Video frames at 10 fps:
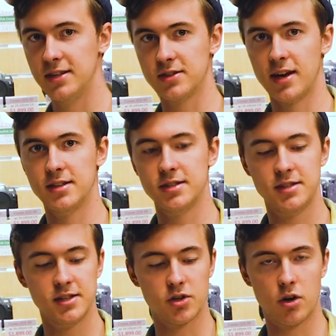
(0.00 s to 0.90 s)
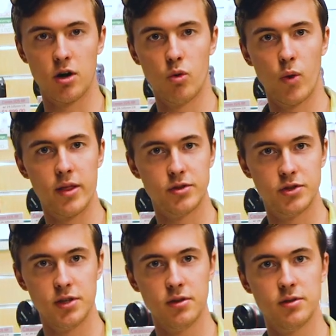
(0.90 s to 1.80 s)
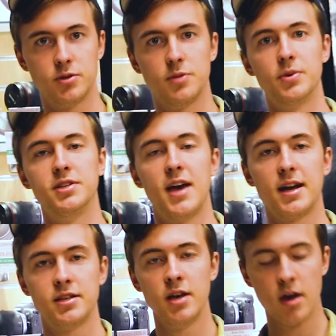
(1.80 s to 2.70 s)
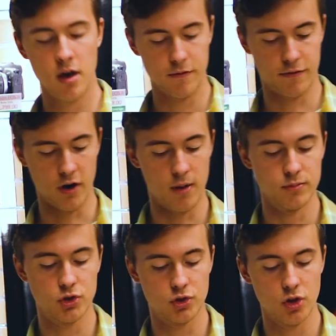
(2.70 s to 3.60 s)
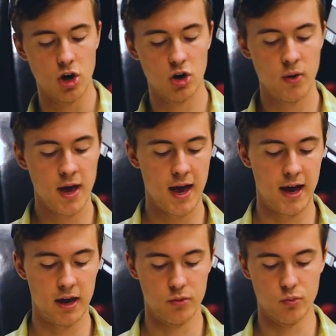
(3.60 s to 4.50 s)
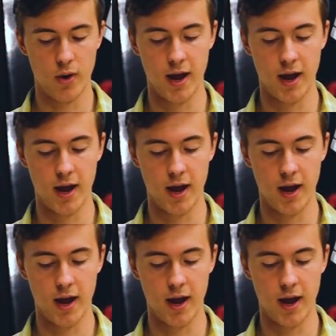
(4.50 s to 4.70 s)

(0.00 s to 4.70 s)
of these lenses. These are all weather sealed to protect from snow and